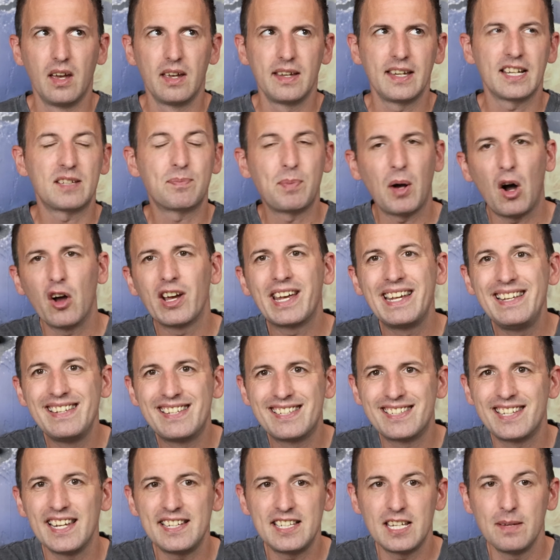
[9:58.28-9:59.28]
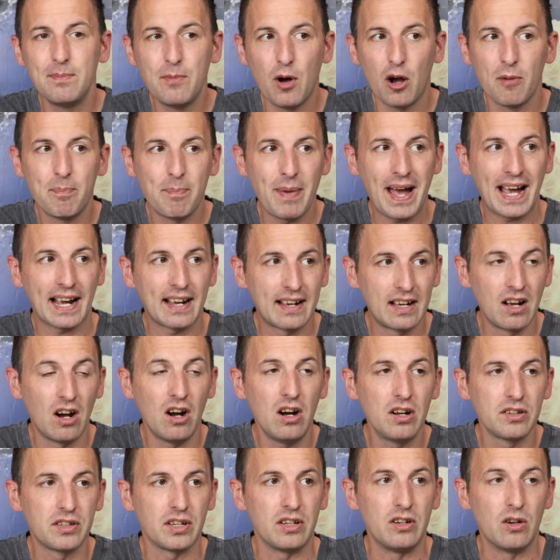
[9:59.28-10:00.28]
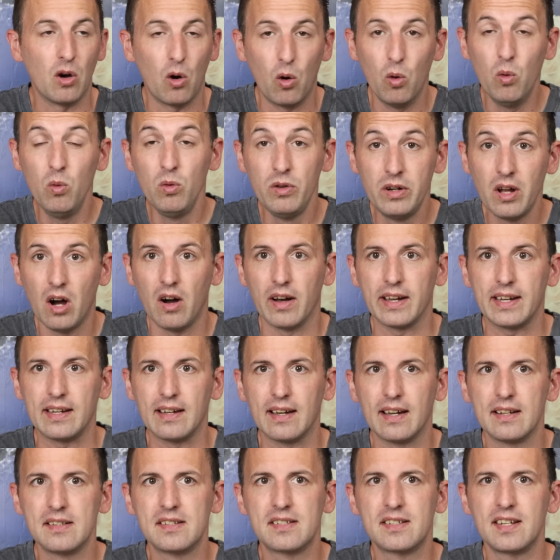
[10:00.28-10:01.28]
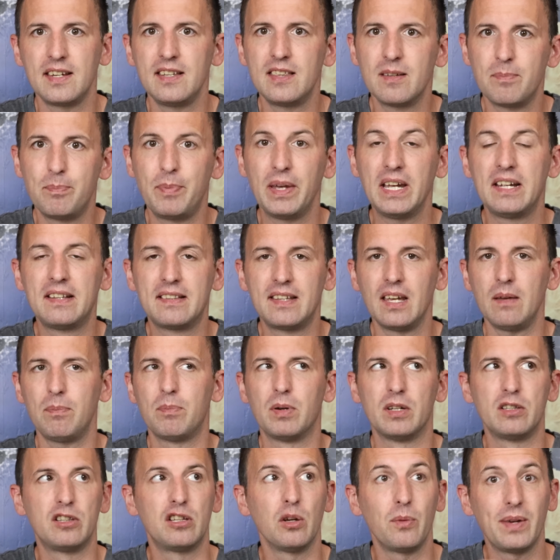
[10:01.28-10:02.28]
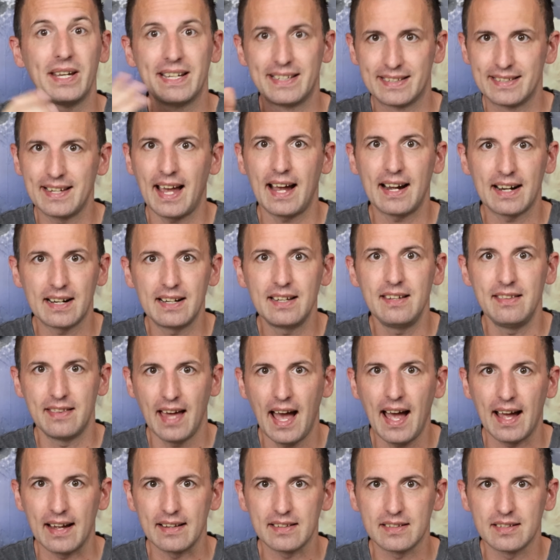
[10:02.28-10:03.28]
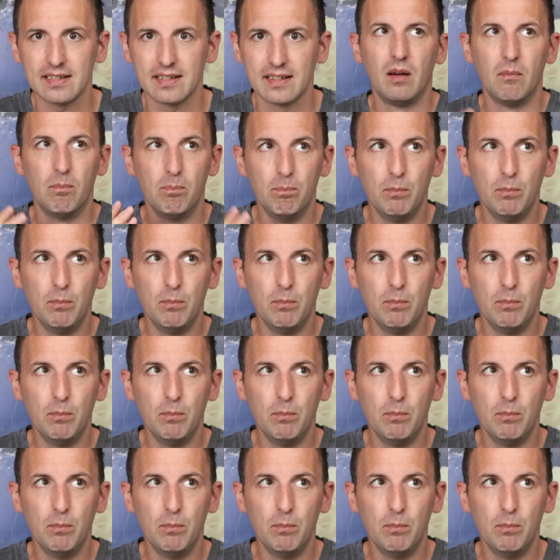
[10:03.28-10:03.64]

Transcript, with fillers: Yes, but I can sit in my back garden all night and see the Big Dipper do exactly that.